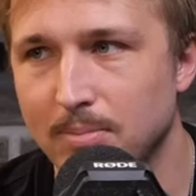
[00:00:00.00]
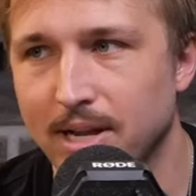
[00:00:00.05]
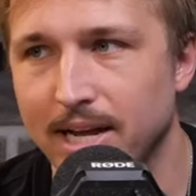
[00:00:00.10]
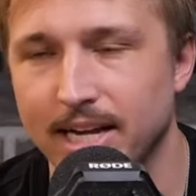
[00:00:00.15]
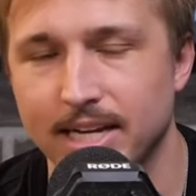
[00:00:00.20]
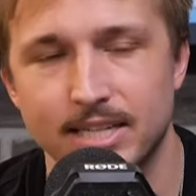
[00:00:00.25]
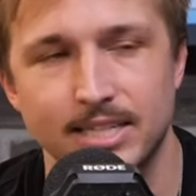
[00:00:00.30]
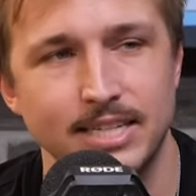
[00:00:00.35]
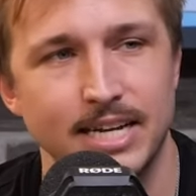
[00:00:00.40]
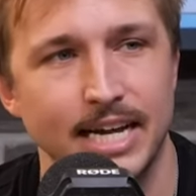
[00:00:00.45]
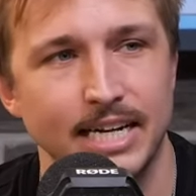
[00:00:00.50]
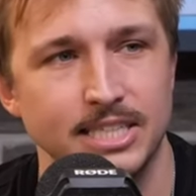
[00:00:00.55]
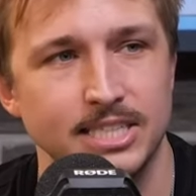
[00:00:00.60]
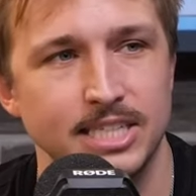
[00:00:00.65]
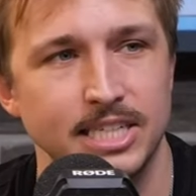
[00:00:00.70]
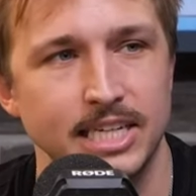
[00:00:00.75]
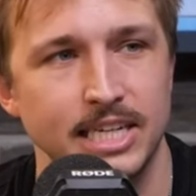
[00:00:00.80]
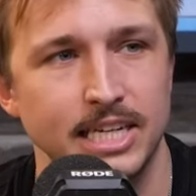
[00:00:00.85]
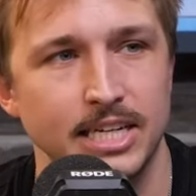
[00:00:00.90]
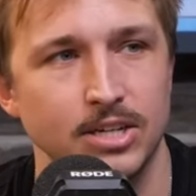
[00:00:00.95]
I'm like
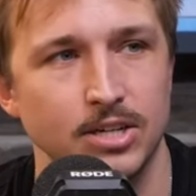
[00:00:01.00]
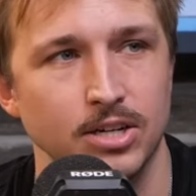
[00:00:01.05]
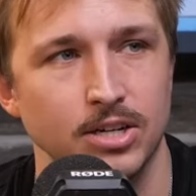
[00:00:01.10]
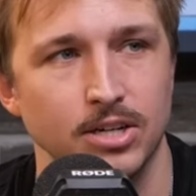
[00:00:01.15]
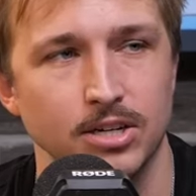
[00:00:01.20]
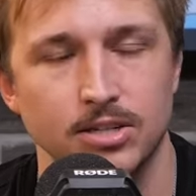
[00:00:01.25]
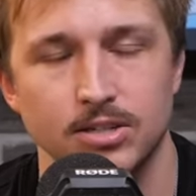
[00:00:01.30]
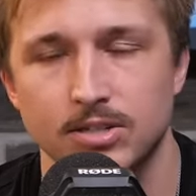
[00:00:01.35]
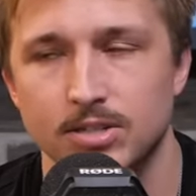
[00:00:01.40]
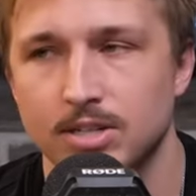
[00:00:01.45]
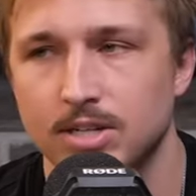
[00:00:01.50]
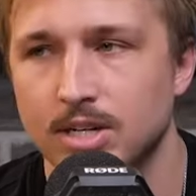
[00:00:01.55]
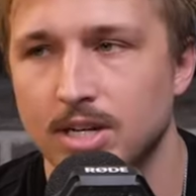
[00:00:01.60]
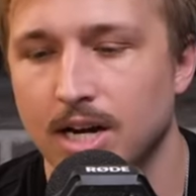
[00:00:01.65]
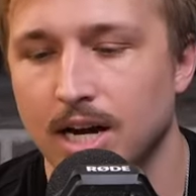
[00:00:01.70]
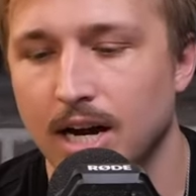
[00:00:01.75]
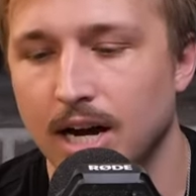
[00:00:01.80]
19, or 19.